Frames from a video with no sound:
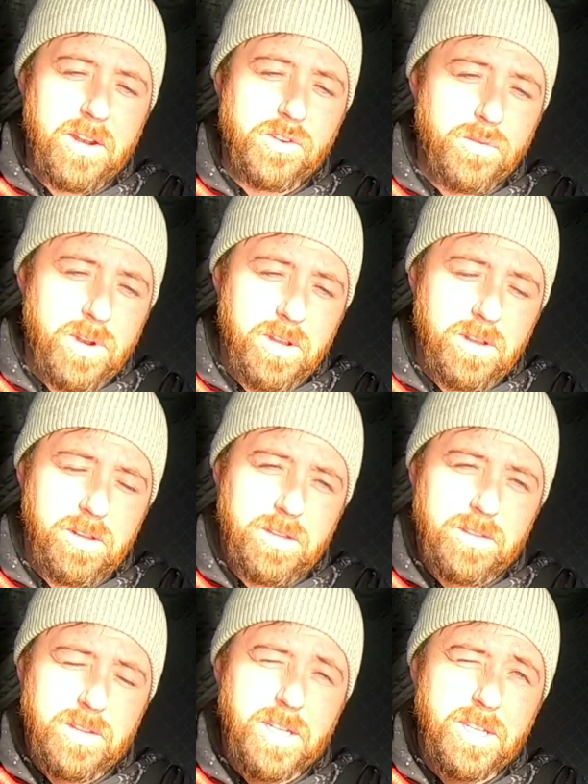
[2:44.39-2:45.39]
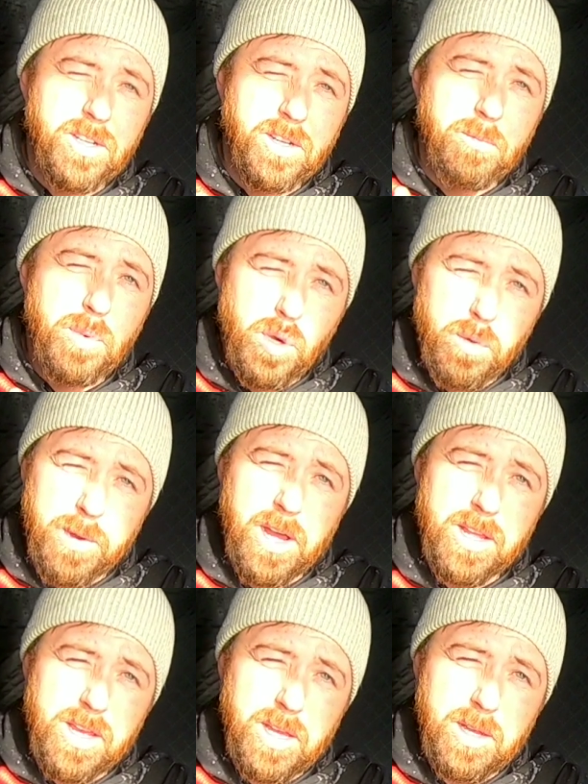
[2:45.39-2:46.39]
drill that took a poop
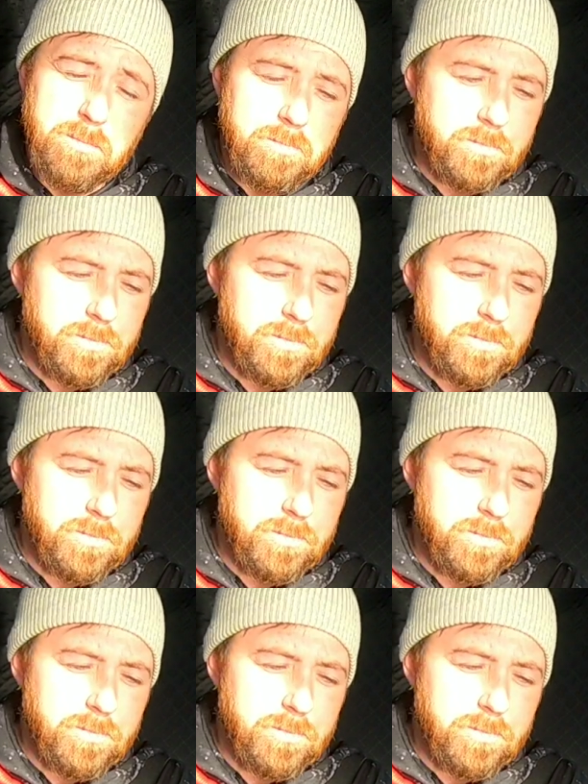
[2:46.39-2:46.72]
on him,